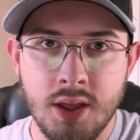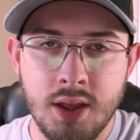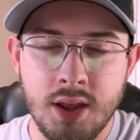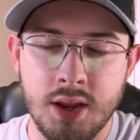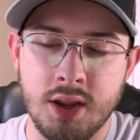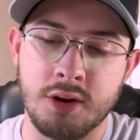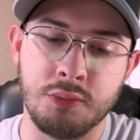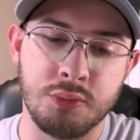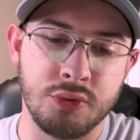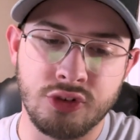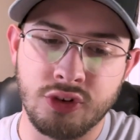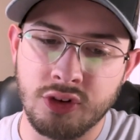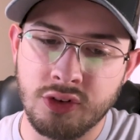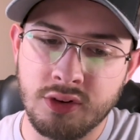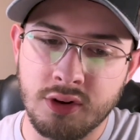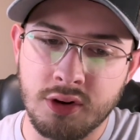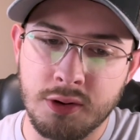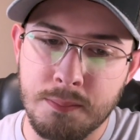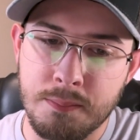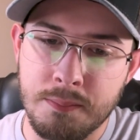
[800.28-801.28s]
And it was just
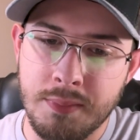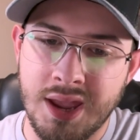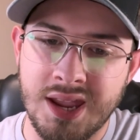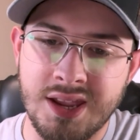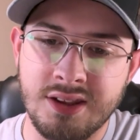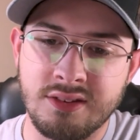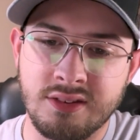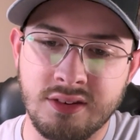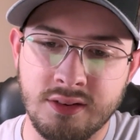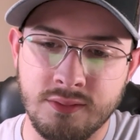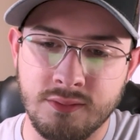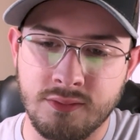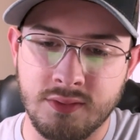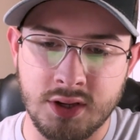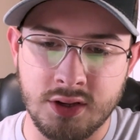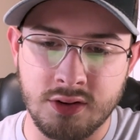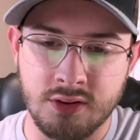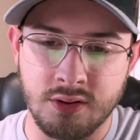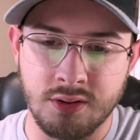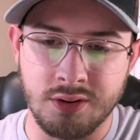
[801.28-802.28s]
an amazing
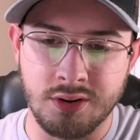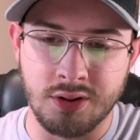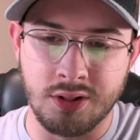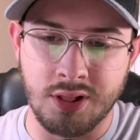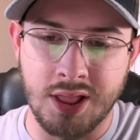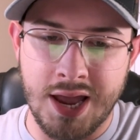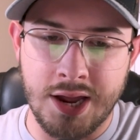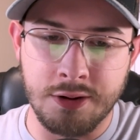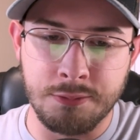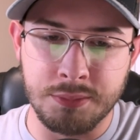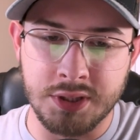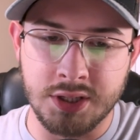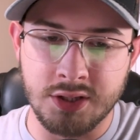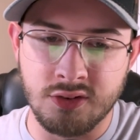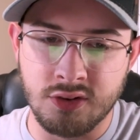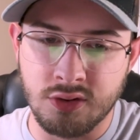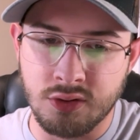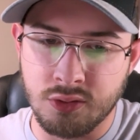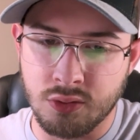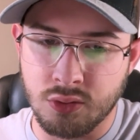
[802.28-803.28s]
feature, and it allowed me
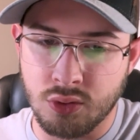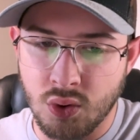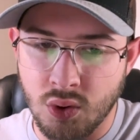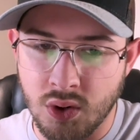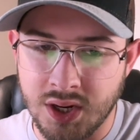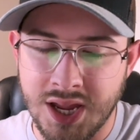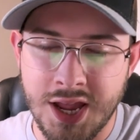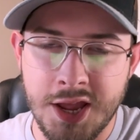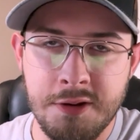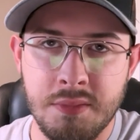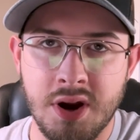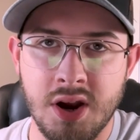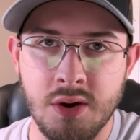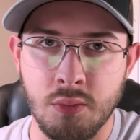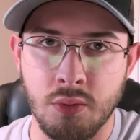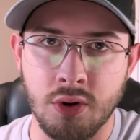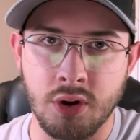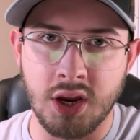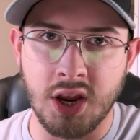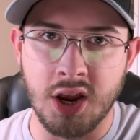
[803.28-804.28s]
to create my
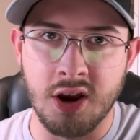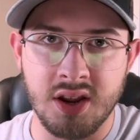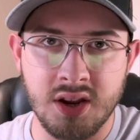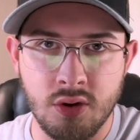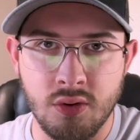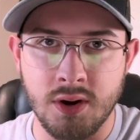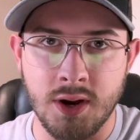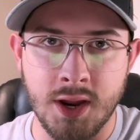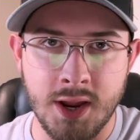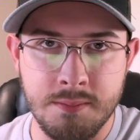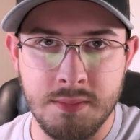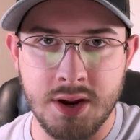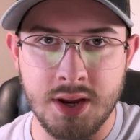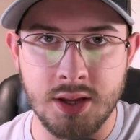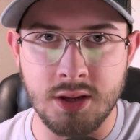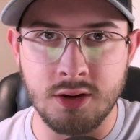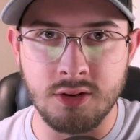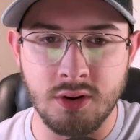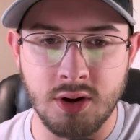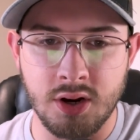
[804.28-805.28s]
workout, create my
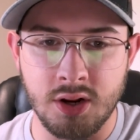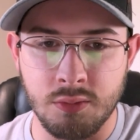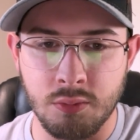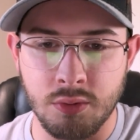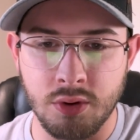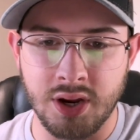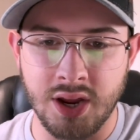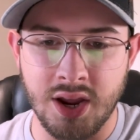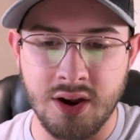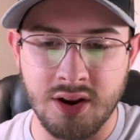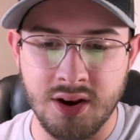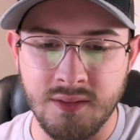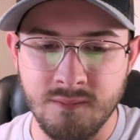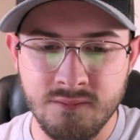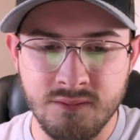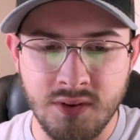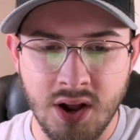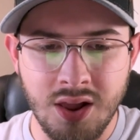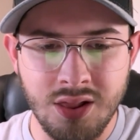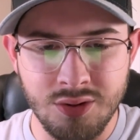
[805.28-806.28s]
HIIT training workout, and
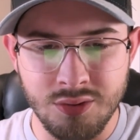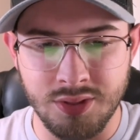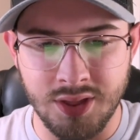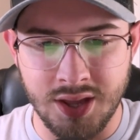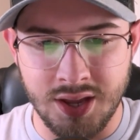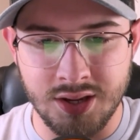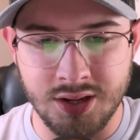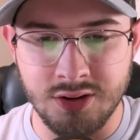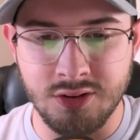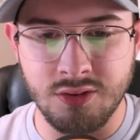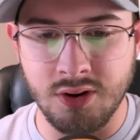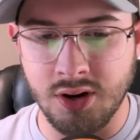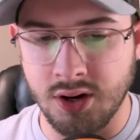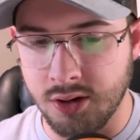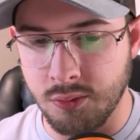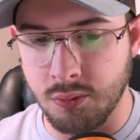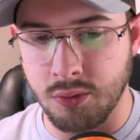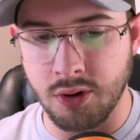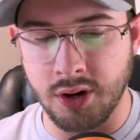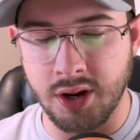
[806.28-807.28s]
follow that HIIT
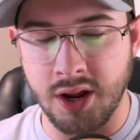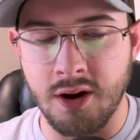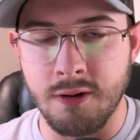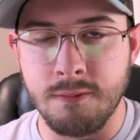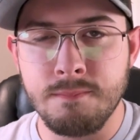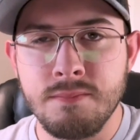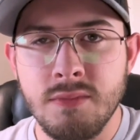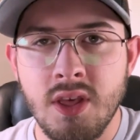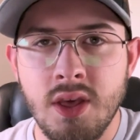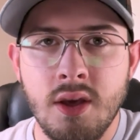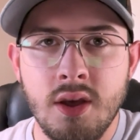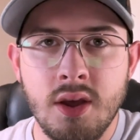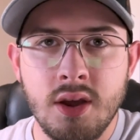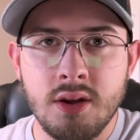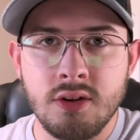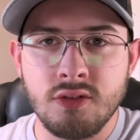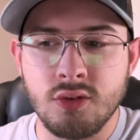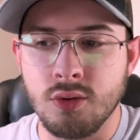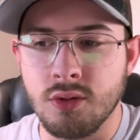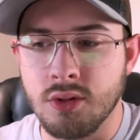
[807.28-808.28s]
training workout
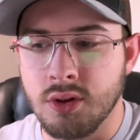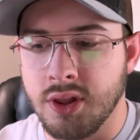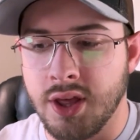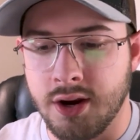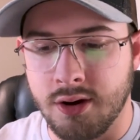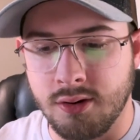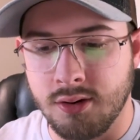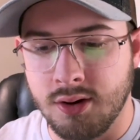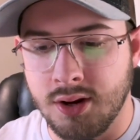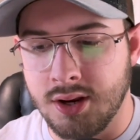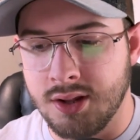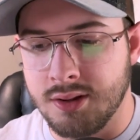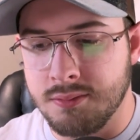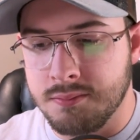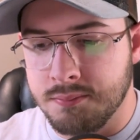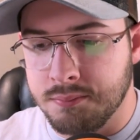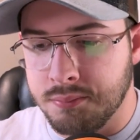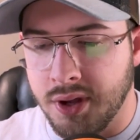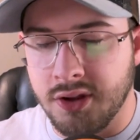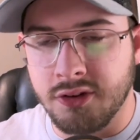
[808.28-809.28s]
to the letter. And
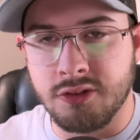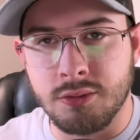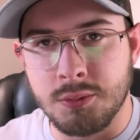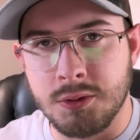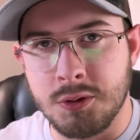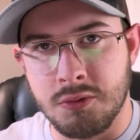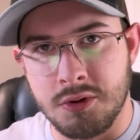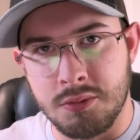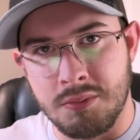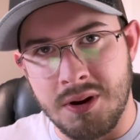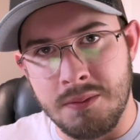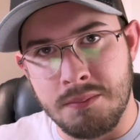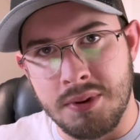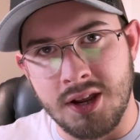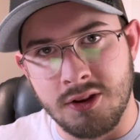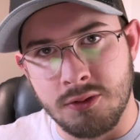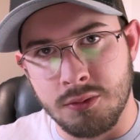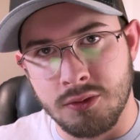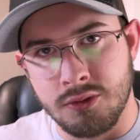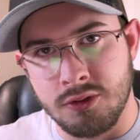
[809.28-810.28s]
it buzzed me when my
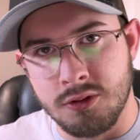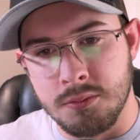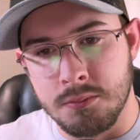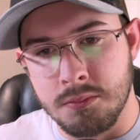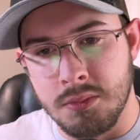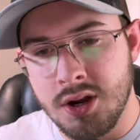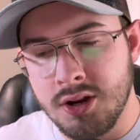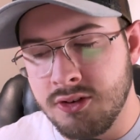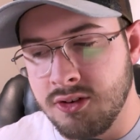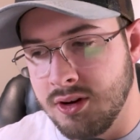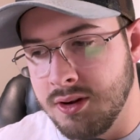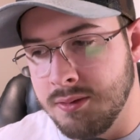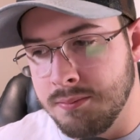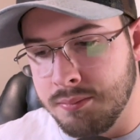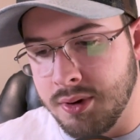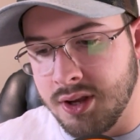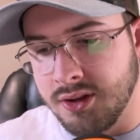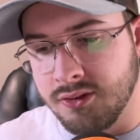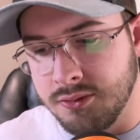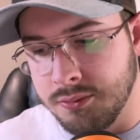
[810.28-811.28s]
pace was too much. It
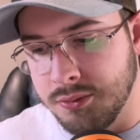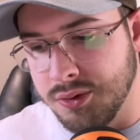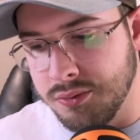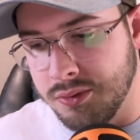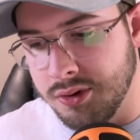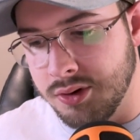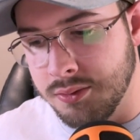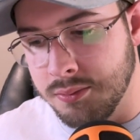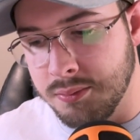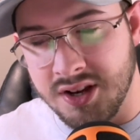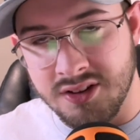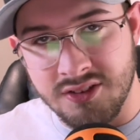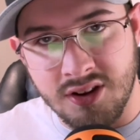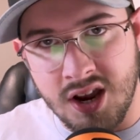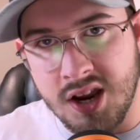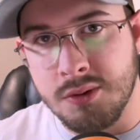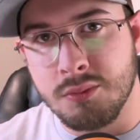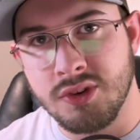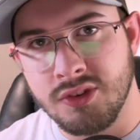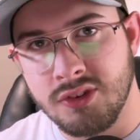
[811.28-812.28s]
buzzed me when my
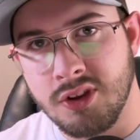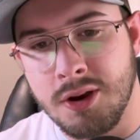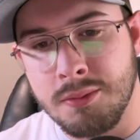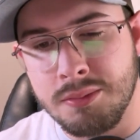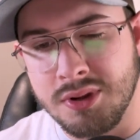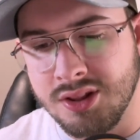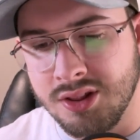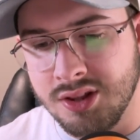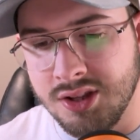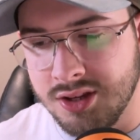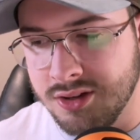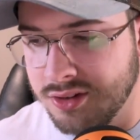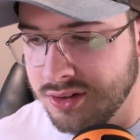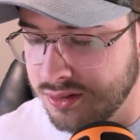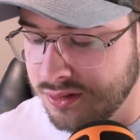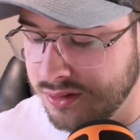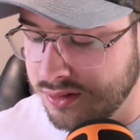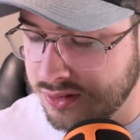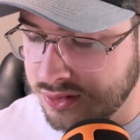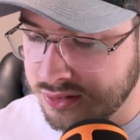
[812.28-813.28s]
time was up. It
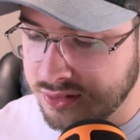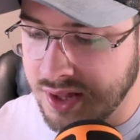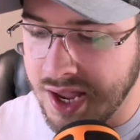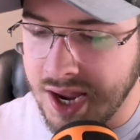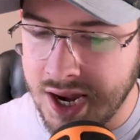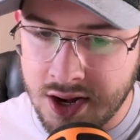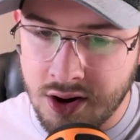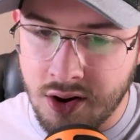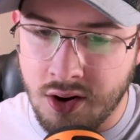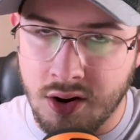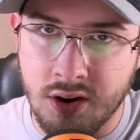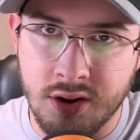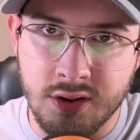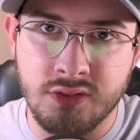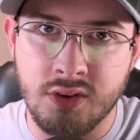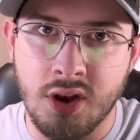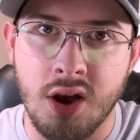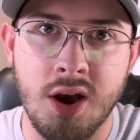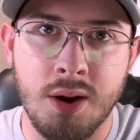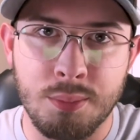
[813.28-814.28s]
stayed on
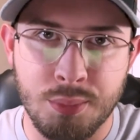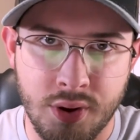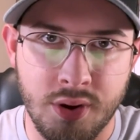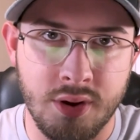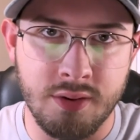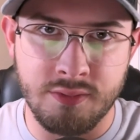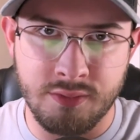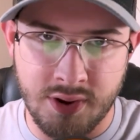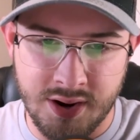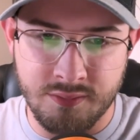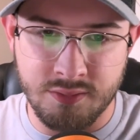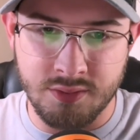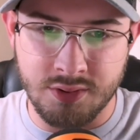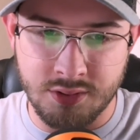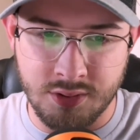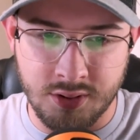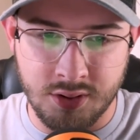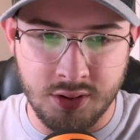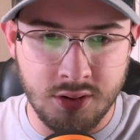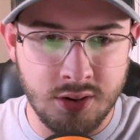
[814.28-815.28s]
top of
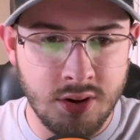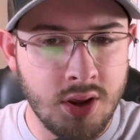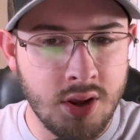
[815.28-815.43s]
everything.